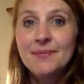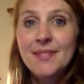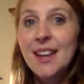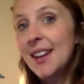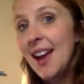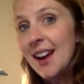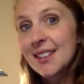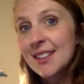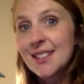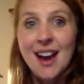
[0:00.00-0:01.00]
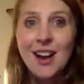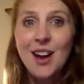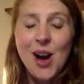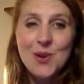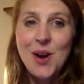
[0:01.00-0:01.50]
Canuck,
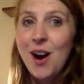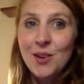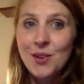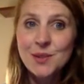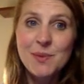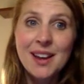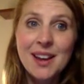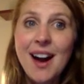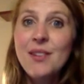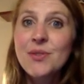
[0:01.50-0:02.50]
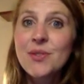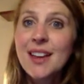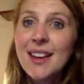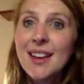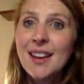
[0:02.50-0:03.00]
Tuckahoe, Congressman, Cuff,
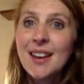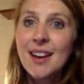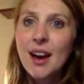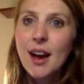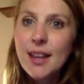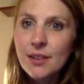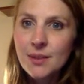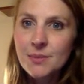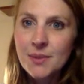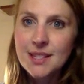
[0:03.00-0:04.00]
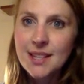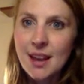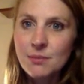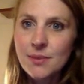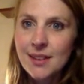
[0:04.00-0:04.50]
I give them the
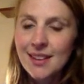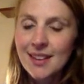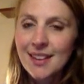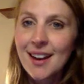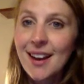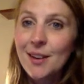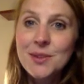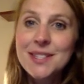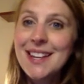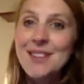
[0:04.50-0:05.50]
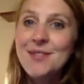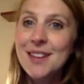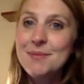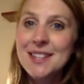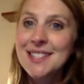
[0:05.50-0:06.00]
same. I receive
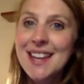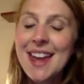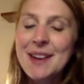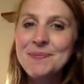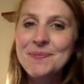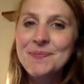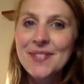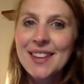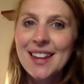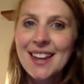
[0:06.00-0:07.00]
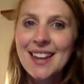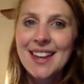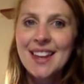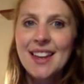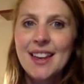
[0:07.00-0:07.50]
them the same.
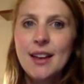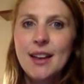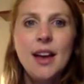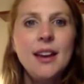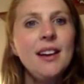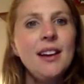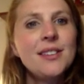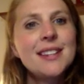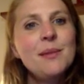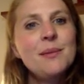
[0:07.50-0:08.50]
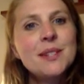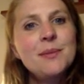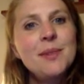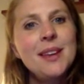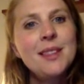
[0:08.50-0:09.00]
And now it seems to
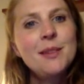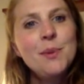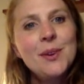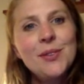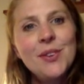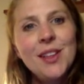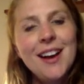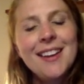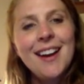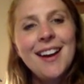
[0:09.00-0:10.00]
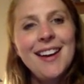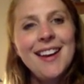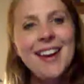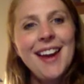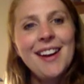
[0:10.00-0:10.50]
me the beautiful uncut
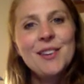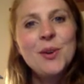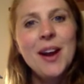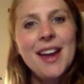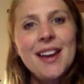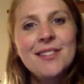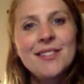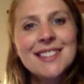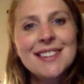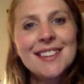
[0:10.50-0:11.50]
hair of graves.